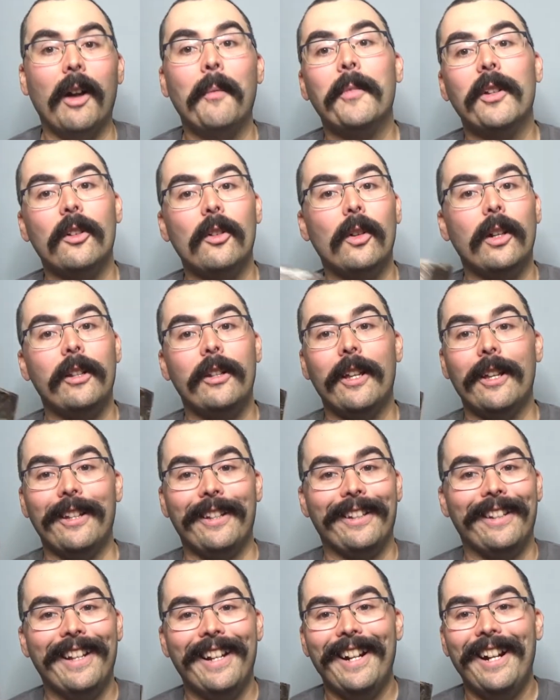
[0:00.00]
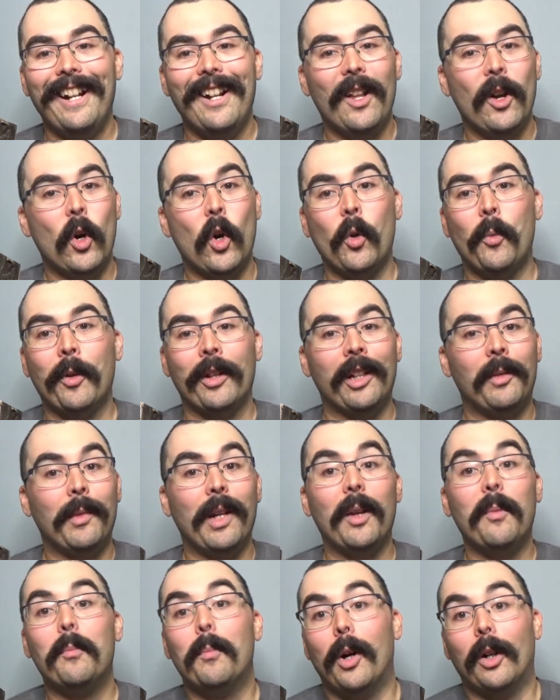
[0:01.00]
I'm going to go ahead and open up
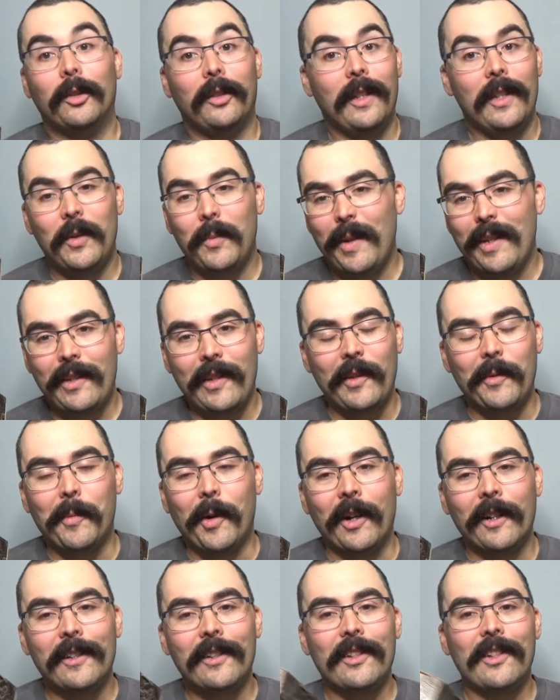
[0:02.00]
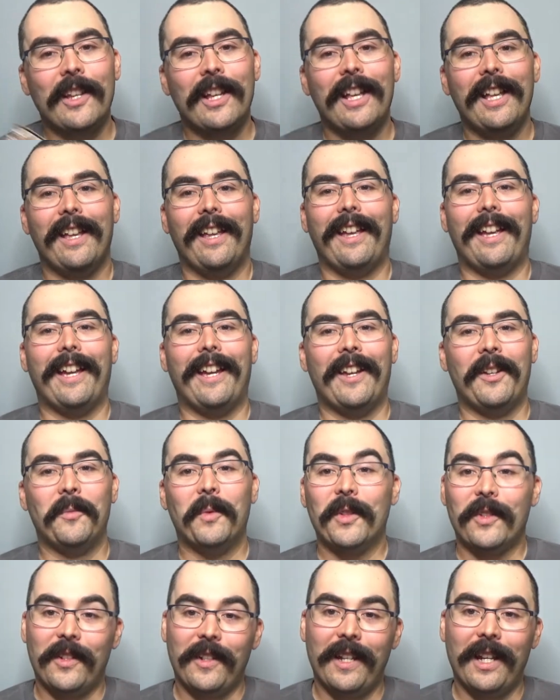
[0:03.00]
my multi-species box and
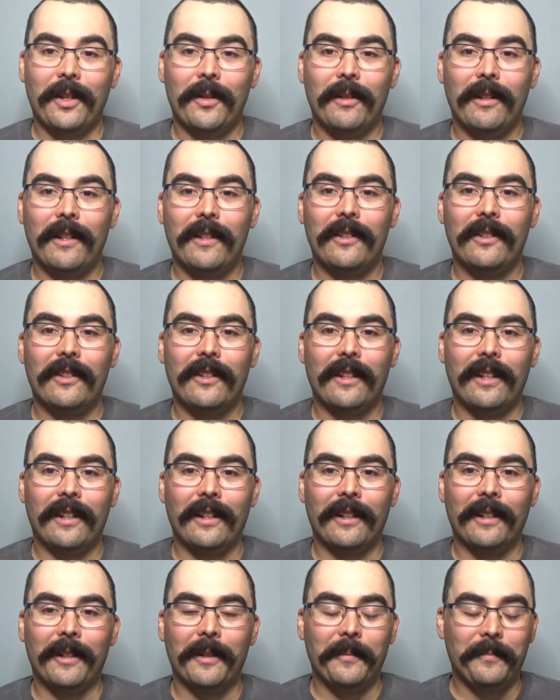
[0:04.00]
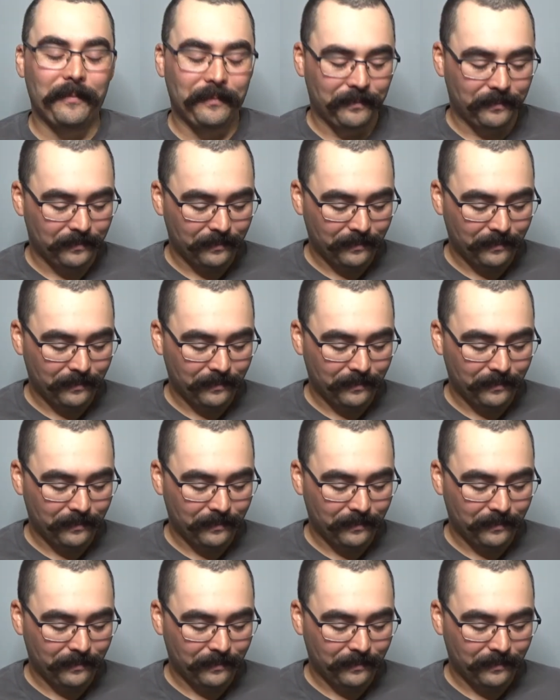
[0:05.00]
we'll see how it is for